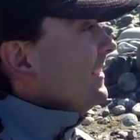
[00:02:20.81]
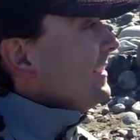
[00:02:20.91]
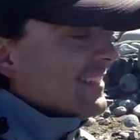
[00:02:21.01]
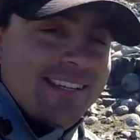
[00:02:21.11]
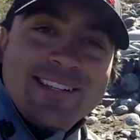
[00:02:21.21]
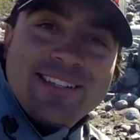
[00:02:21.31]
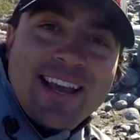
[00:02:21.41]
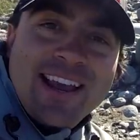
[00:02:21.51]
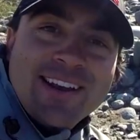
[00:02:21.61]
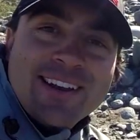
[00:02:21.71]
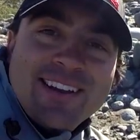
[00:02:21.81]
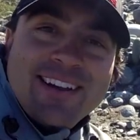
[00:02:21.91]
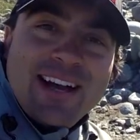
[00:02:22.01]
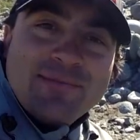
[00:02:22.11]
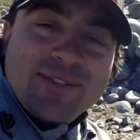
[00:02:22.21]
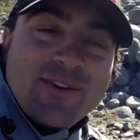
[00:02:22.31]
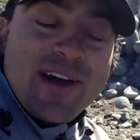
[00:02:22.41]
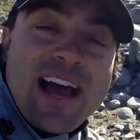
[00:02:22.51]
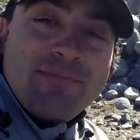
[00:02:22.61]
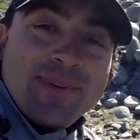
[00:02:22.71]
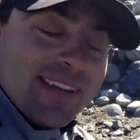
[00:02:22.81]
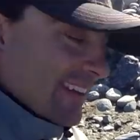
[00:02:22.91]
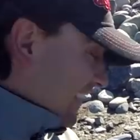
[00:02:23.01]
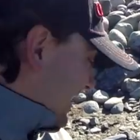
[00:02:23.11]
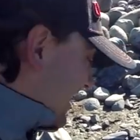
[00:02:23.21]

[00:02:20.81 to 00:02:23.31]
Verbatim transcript: This is insane. I'm so happy.